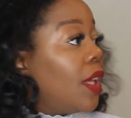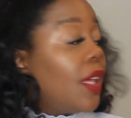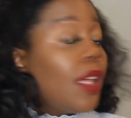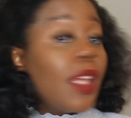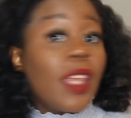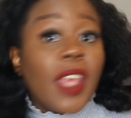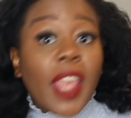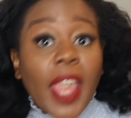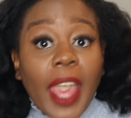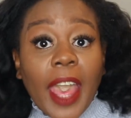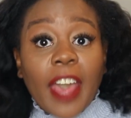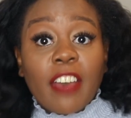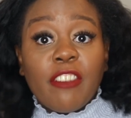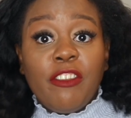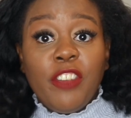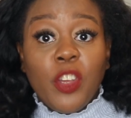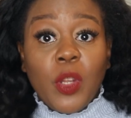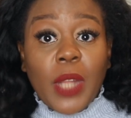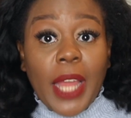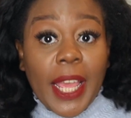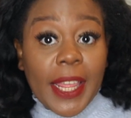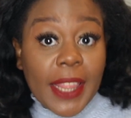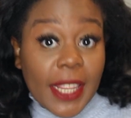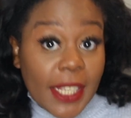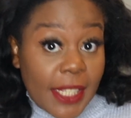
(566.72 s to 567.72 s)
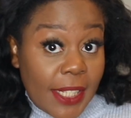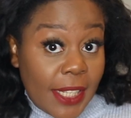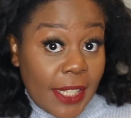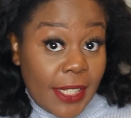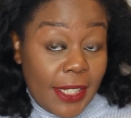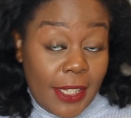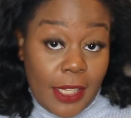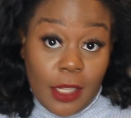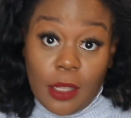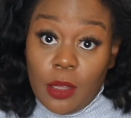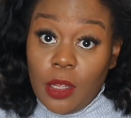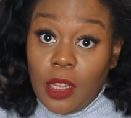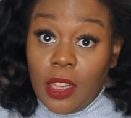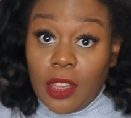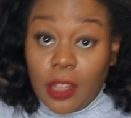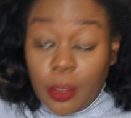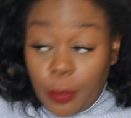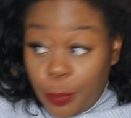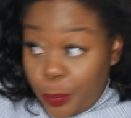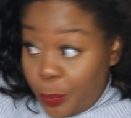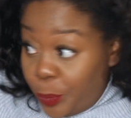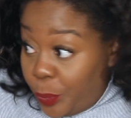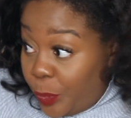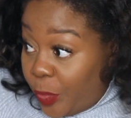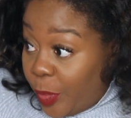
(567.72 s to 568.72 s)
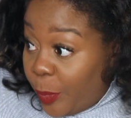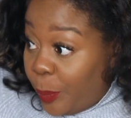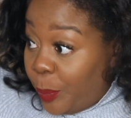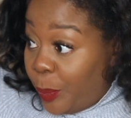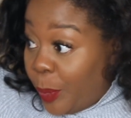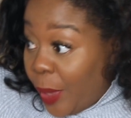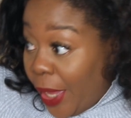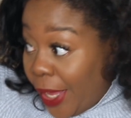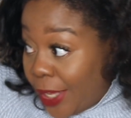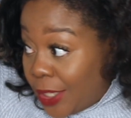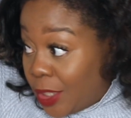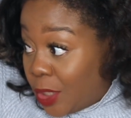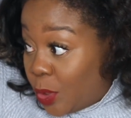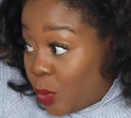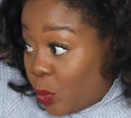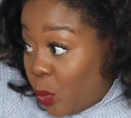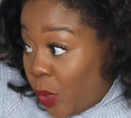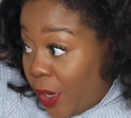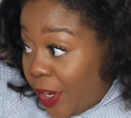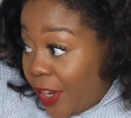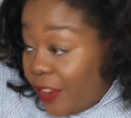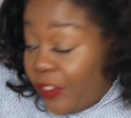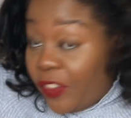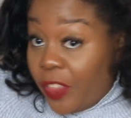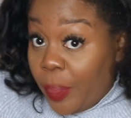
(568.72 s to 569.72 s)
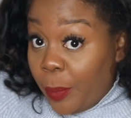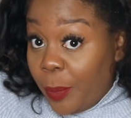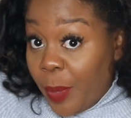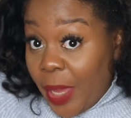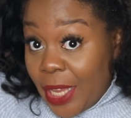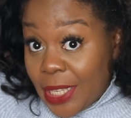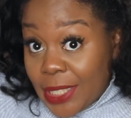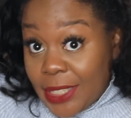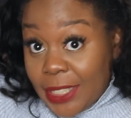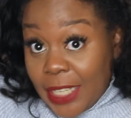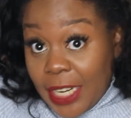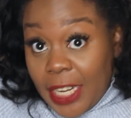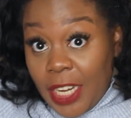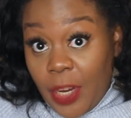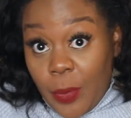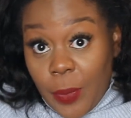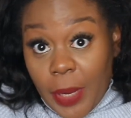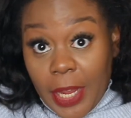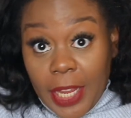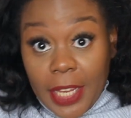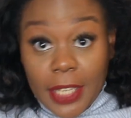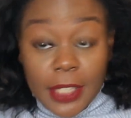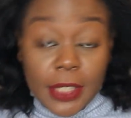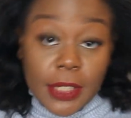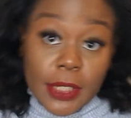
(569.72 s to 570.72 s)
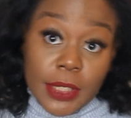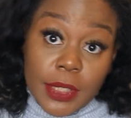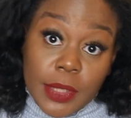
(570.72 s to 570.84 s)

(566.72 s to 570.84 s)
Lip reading: Yeah, I feel like this is the best, one of the best anyway,